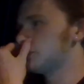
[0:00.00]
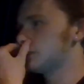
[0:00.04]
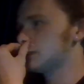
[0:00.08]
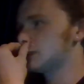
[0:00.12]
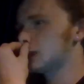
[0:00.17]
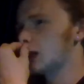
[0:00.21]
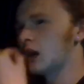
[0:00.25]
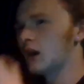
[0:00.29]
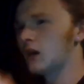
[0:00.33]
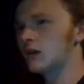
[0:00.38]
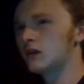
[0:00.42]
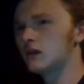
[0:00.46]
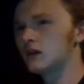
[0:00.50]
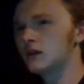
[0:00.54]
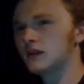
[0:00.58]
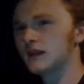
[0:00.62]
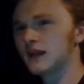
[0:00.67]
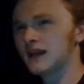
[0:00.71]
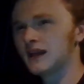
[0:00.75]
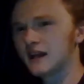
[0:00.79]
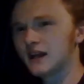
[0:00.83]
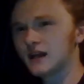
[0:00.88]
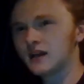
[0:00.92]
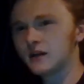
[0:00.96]
Tonga
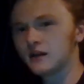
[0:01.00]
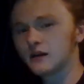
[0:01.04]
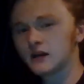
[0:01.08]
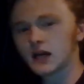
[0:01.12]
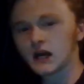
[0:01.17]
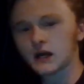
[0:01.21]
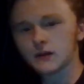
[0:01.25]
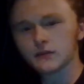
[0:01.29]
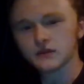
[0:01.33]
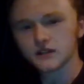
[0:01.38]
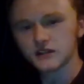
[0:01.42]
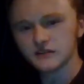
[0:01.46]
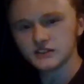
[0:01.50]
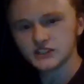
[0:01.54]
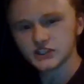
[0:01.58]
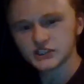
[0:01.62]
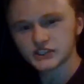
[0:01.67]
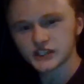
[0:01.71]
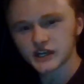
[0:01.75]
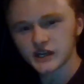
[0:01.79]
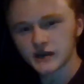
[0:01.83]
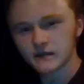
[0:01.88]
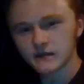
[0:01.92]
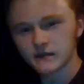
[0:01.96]
Lea, I believe is his
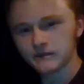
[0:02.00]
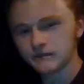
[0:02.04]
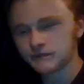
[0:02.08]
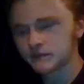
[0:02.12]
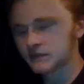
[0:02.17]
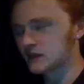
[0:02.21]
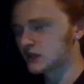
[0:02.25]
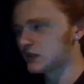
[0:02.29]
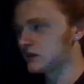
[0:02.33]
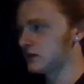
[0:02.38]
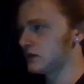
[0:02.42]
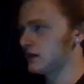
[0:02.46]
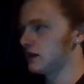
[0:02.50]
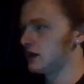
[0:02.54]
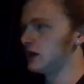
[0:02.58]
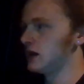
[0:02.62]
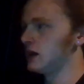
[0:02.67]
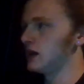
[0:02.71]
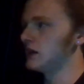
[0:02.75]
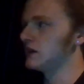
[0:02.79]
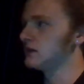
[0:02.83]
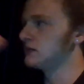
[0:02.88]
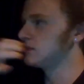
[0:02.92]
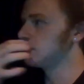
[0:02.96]
name.
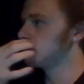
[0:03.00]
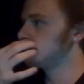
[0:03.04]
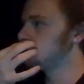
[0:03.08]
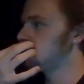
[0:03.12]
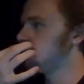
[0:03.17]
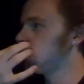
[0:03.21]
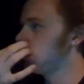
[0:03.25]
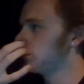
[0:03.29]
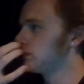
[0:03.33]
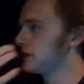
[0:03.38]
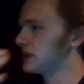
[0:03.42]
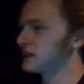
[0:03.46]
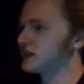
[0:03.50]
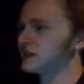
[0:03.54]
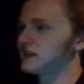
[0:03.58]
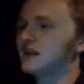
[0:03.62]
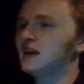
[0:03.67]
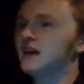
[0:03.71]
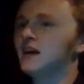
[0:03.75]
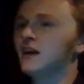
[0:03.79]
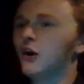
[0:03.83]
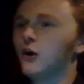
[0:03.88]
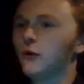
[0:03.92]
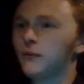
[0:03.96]
I hope
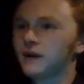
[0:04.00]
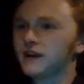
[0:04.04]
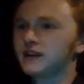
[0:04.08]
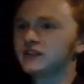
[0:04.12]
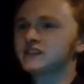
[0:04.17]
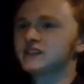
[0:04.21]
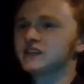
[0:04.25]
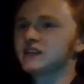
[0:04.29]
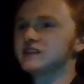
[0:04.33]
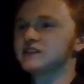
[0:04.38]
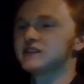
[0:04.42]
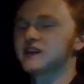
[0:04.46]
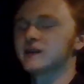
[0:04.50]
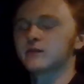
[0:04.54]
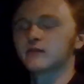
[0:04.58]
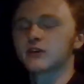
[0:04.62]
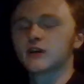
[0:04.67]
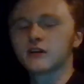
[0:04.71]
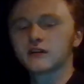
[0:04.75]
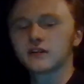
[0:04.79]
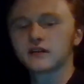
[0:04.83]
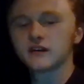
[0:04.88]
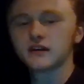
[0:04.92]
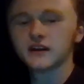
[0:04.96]
I didn't say his name
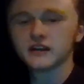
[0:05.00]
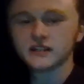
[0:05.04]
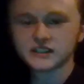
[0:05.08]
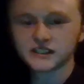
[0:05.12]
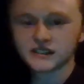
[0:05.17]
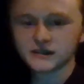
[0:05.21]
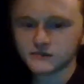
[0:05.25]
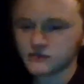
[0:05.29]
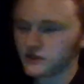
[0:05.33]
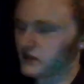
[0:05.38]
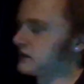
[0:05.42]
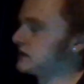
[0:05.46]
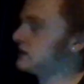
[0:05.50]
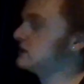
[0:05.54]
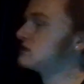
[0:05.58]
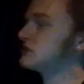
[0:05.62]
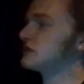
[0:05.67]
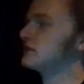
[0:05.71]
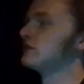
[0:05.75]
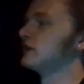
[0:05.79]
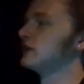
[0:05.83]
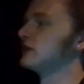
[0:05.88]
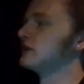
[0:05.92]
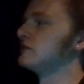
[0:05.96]
wrong. He seems like he's a
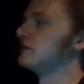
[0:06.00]
fun